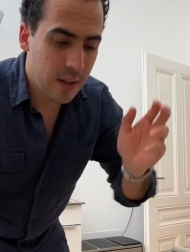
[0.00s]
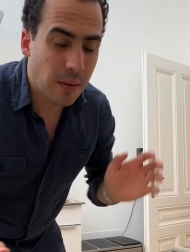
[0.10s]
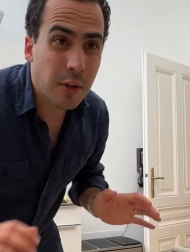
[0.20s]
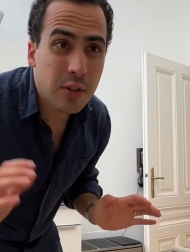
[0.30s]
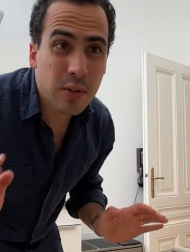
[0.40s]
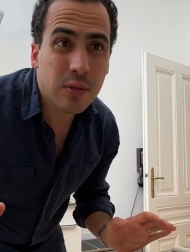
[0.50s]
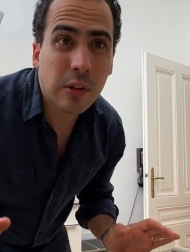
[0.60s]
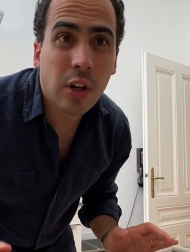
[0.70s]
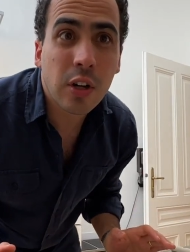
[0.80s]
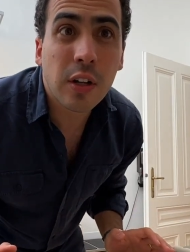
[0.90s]
I'm not used to
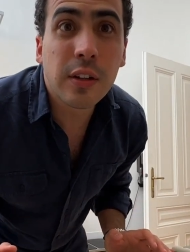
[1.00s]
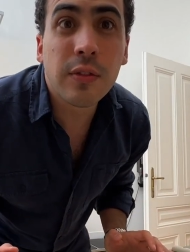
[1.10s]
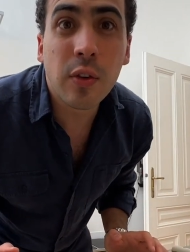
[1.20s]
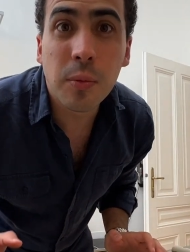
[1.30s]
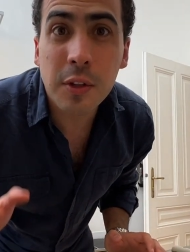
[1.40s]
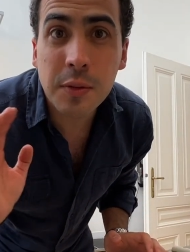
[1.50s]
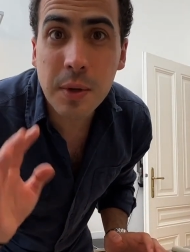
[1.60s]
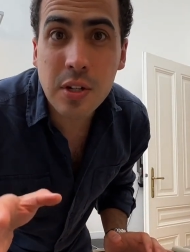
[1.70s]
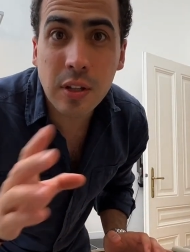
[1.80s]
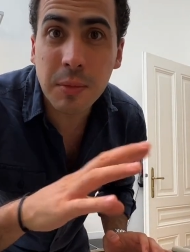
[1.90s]
long content formats,
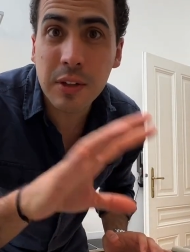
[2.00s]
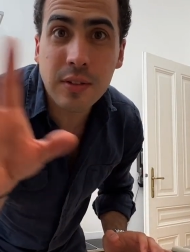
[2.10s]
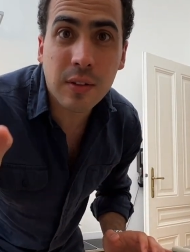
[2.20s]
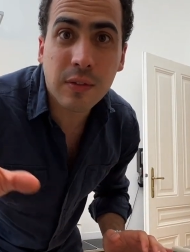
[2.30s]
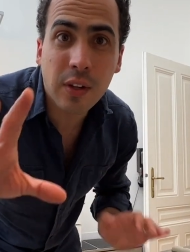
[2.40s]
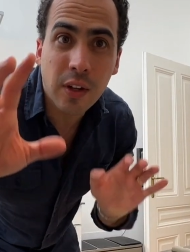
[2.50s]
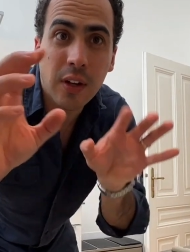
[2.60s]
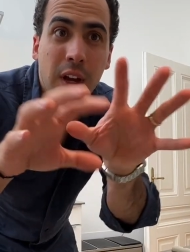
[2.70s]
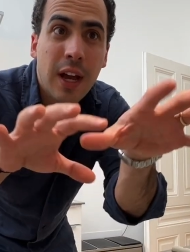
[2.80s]
especially because of the